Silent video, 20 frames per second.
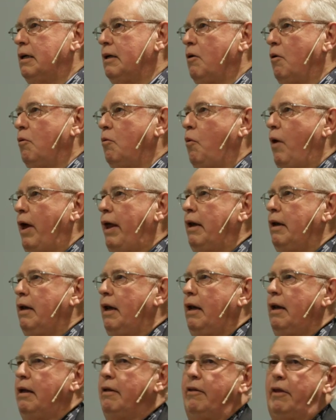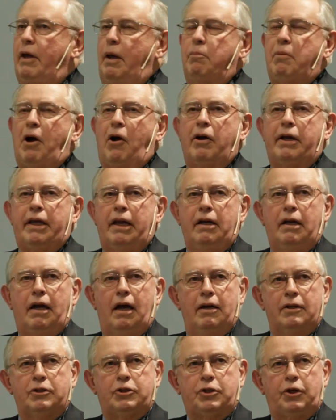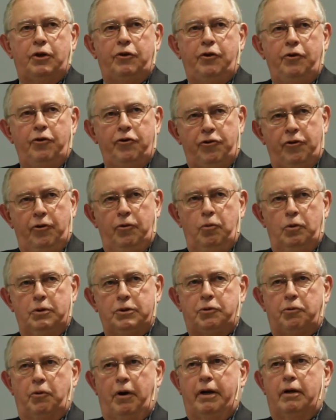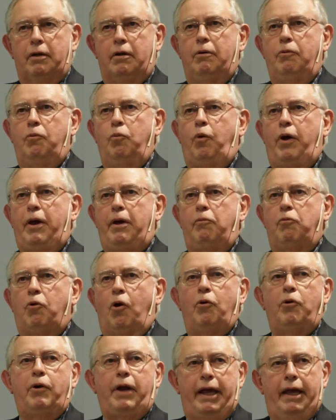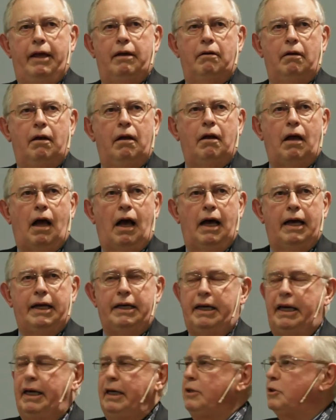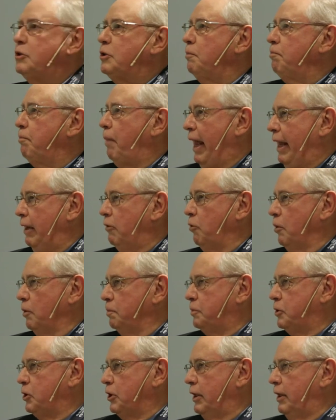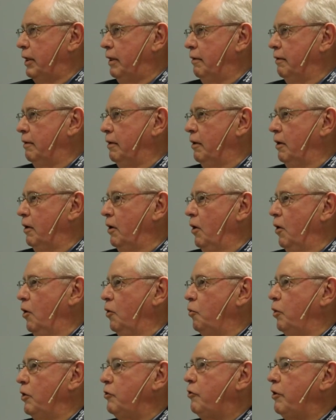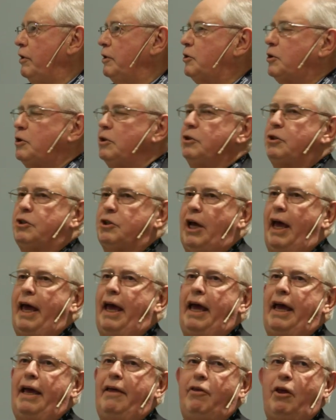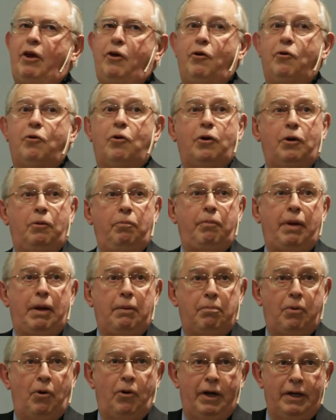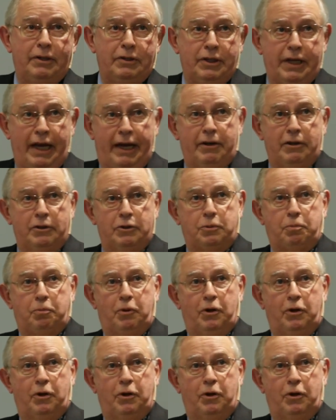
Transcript: When the American Constitution was written, we wrote in ideas of bankruptcy, which is to say that you couldn't be put in debtor's